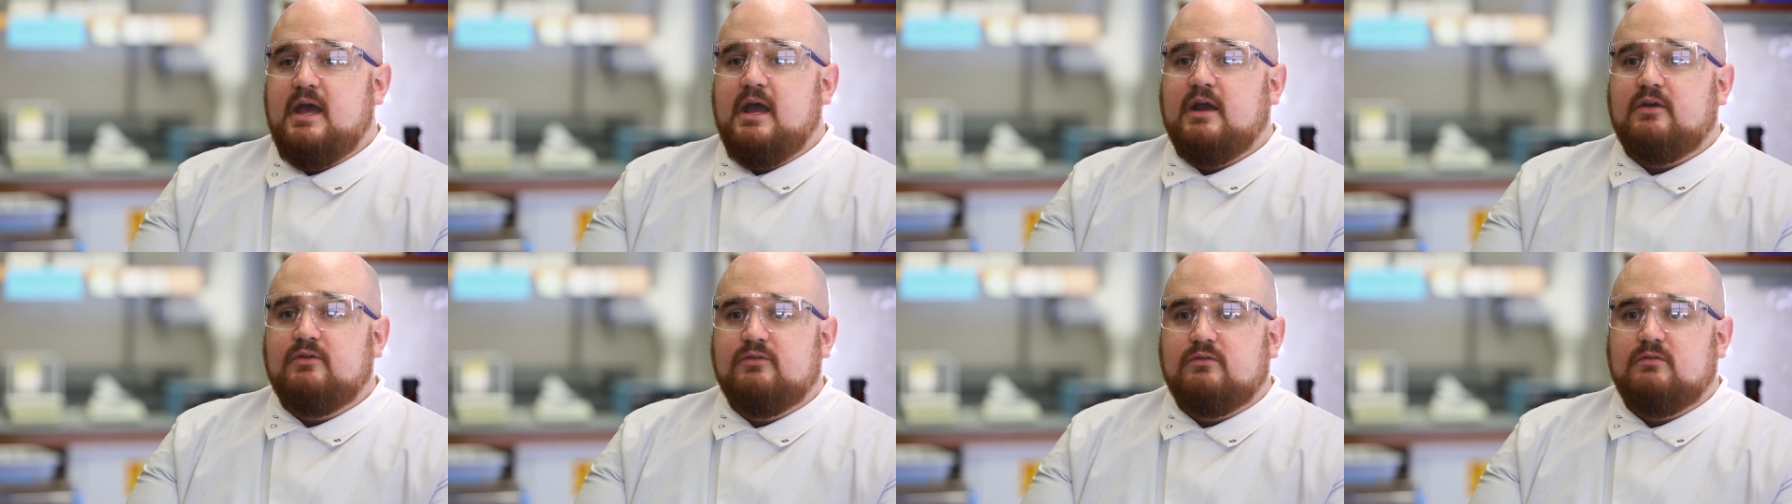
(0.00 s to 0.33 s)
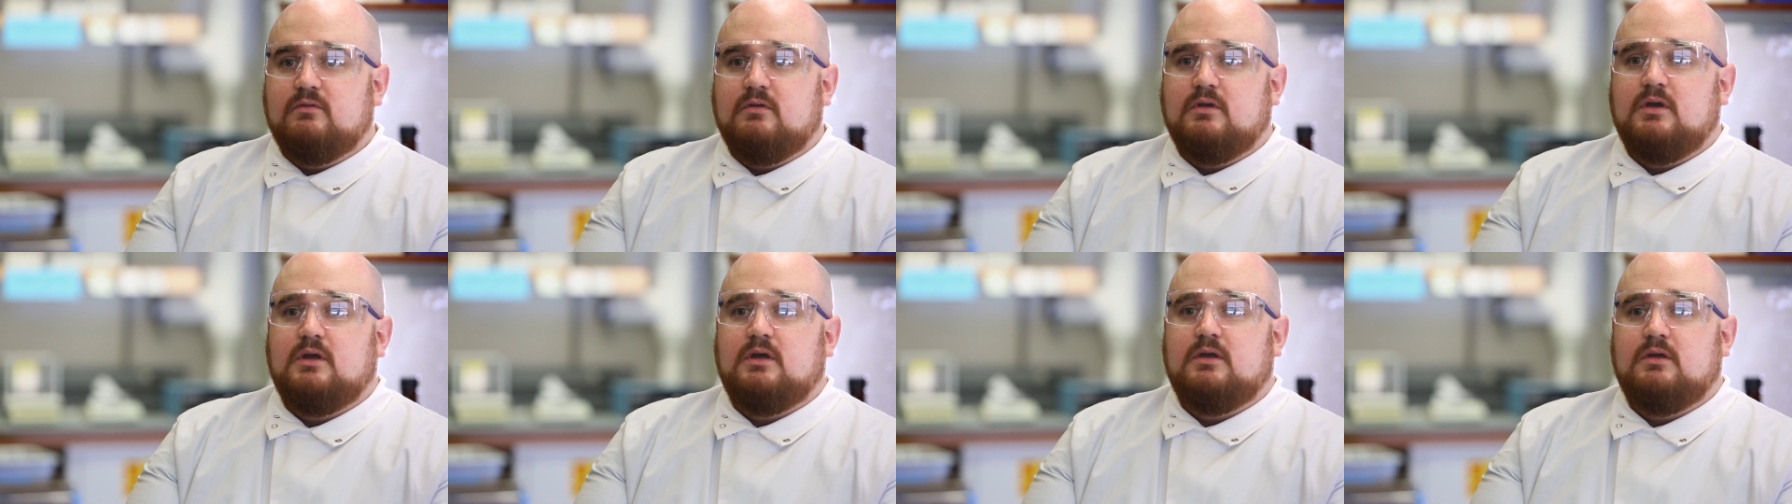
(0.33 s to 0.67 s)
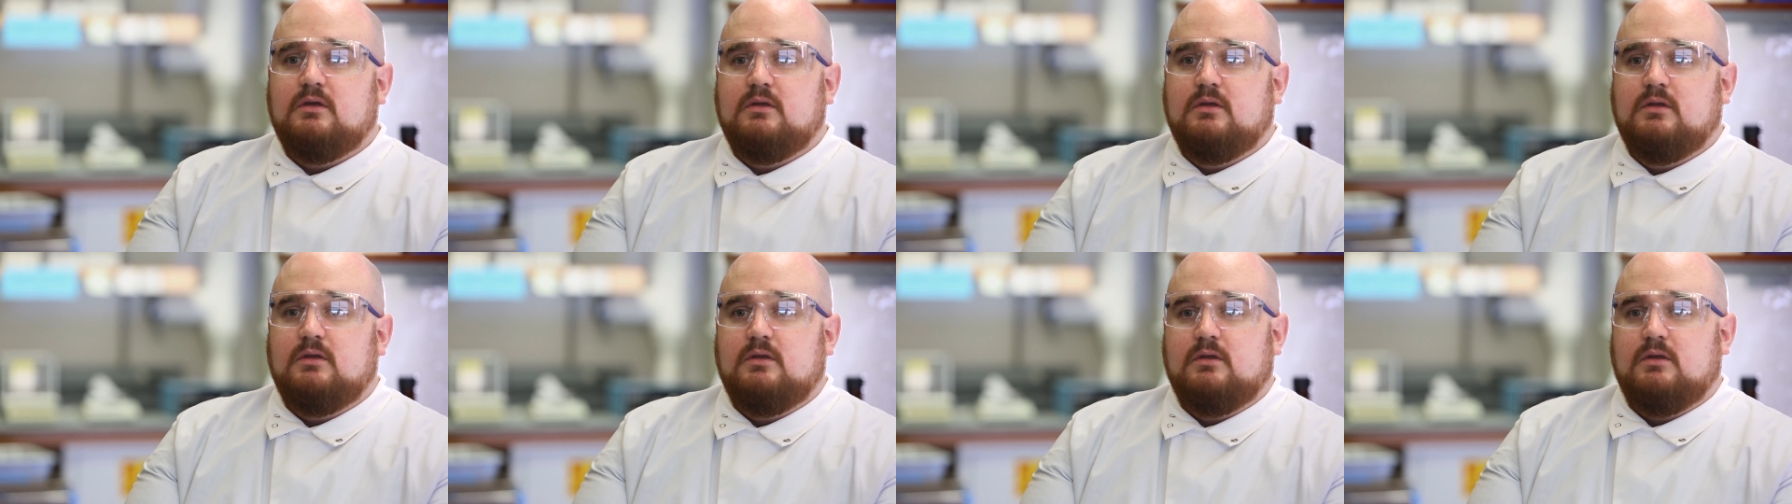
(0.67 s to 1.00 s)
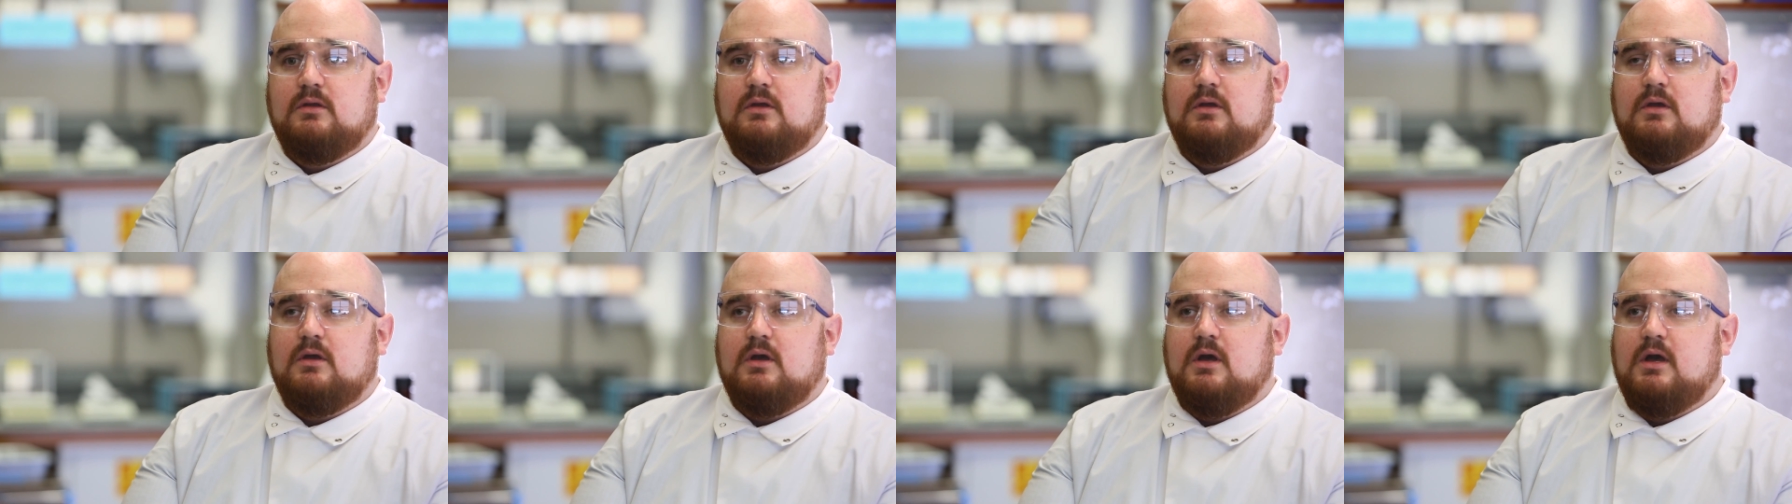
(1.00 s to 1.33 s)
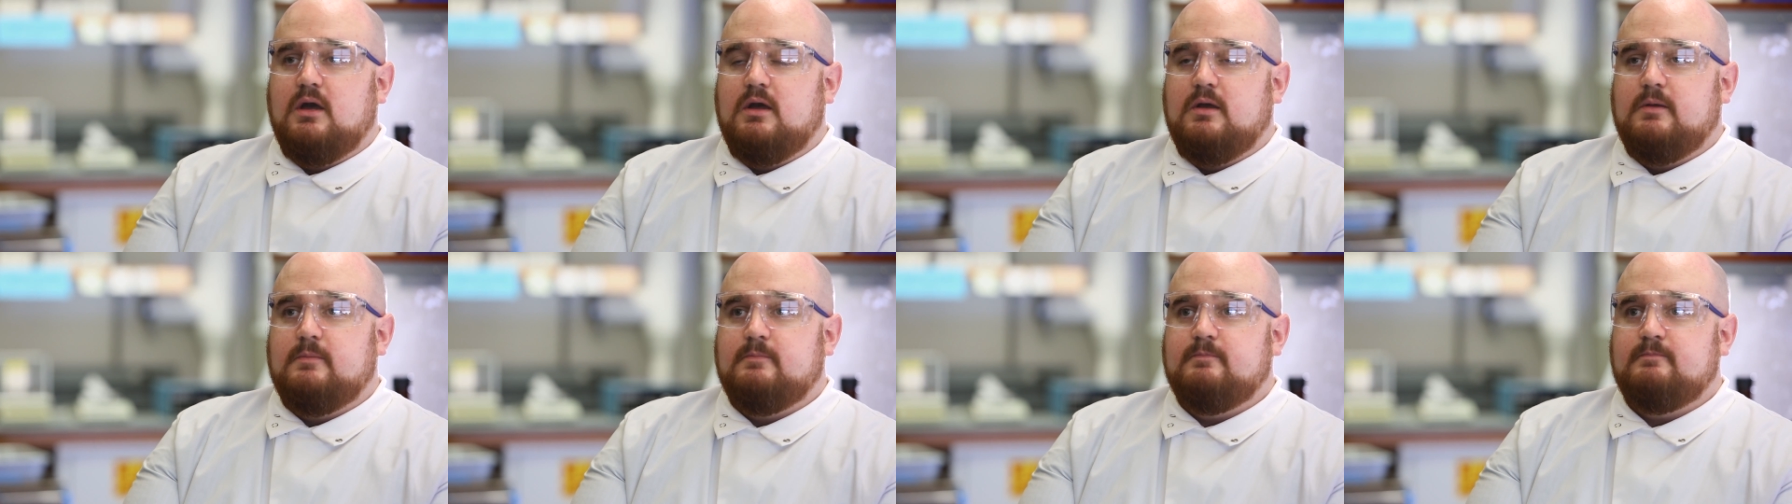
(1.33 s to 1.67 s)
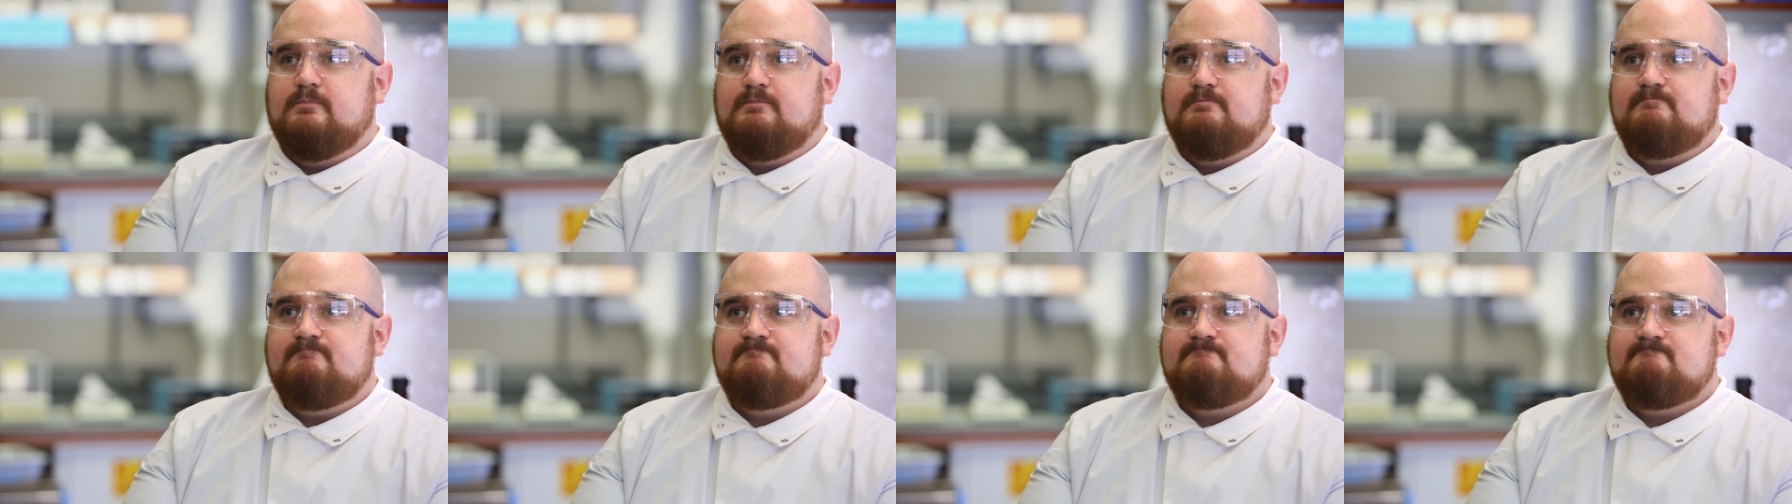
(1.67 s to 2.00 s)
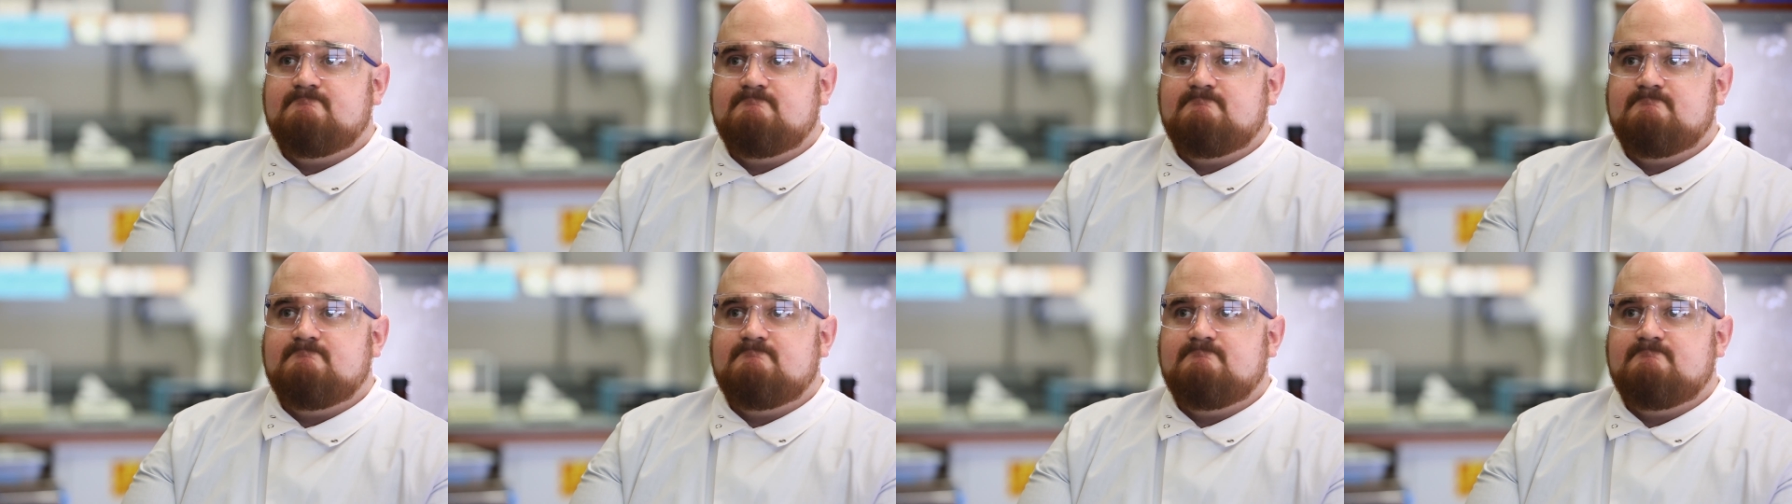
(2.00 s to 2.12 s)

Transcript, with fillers: extra um,